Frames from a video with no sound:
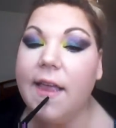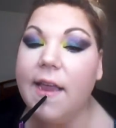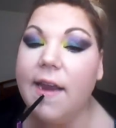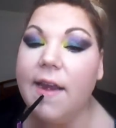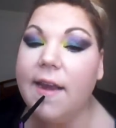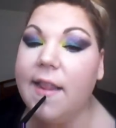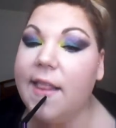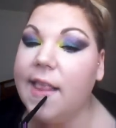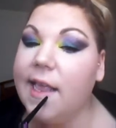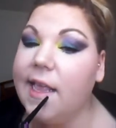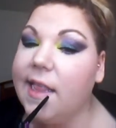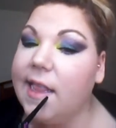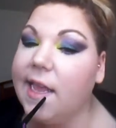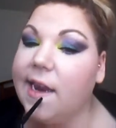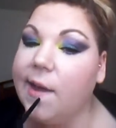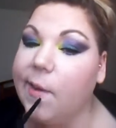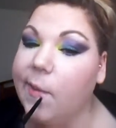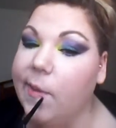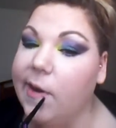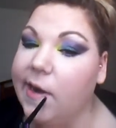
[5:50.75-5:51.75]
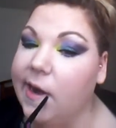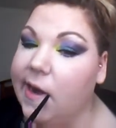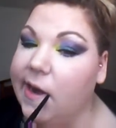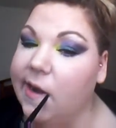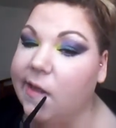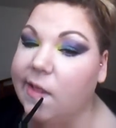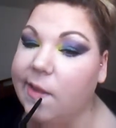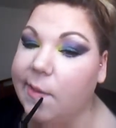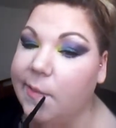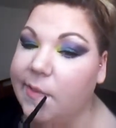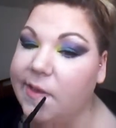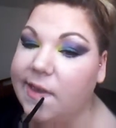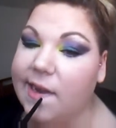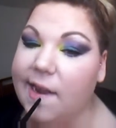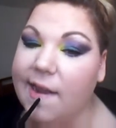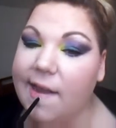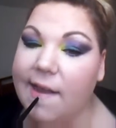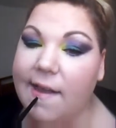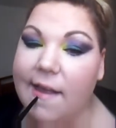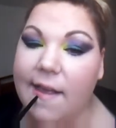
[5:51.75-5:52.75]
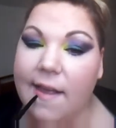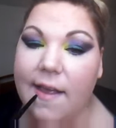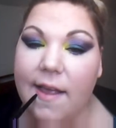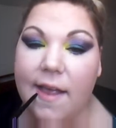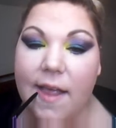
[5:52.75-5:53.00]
You'd think that I wouldn't do lipstick.